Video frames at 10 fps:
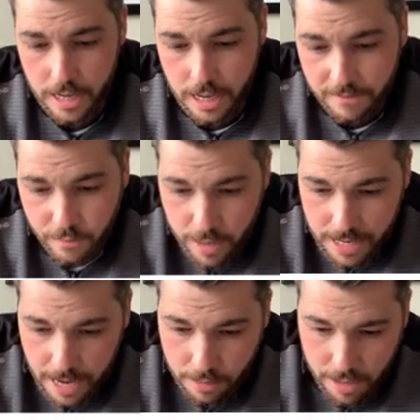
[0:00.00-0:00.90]
If we
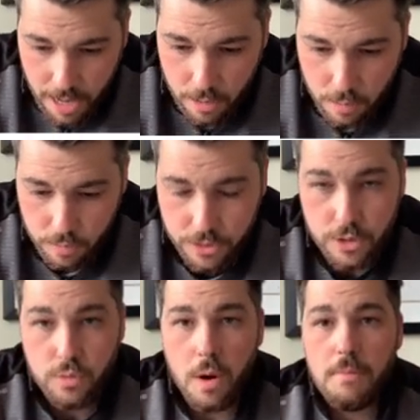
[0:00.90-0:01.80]
now go and
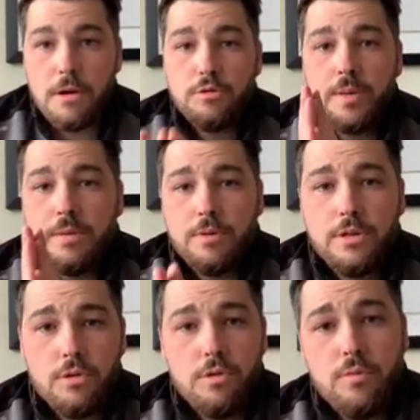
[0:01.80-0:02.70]
do what most people
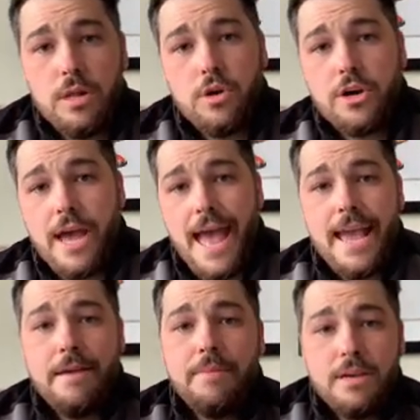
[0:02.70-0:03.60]
do, and we look at
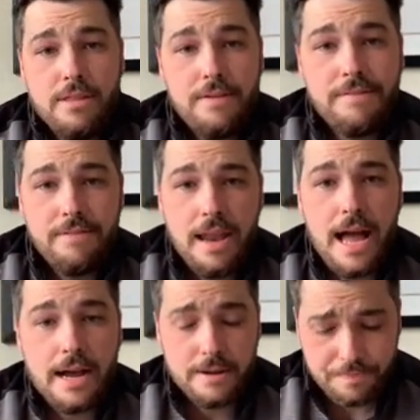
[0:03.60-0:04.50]
aiming at the
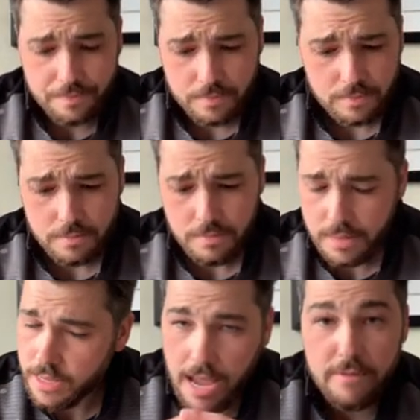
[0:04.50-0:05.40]
flag,
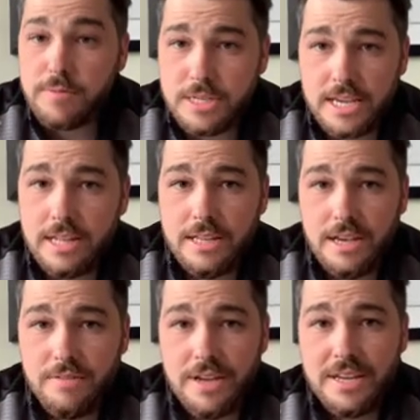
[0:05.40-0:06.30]
everybody's guilty
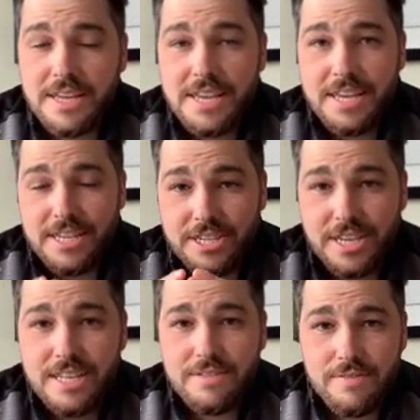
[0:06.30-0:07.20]
of it. You
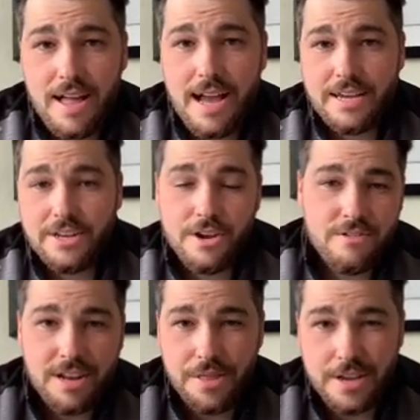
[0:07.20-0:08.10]
see the flag, you don't
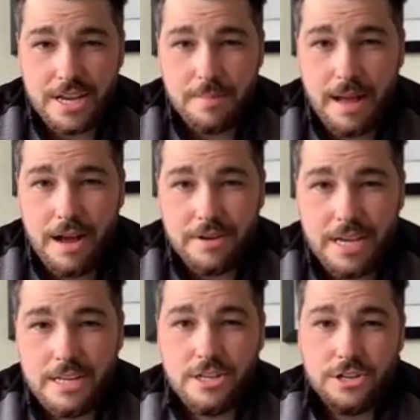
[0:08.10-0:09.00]
really think about
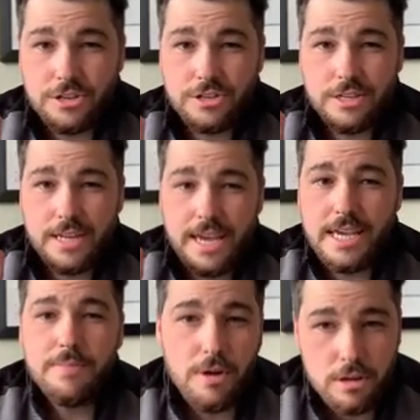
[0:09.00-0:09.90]
it, and you just hit
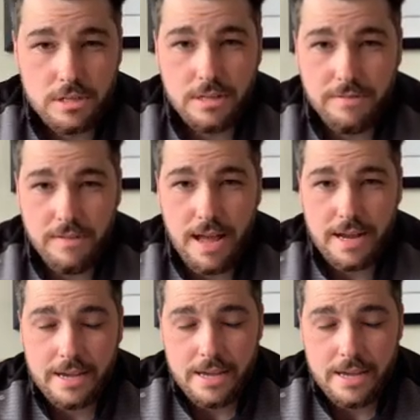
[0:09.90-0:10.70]
your ball to the flag.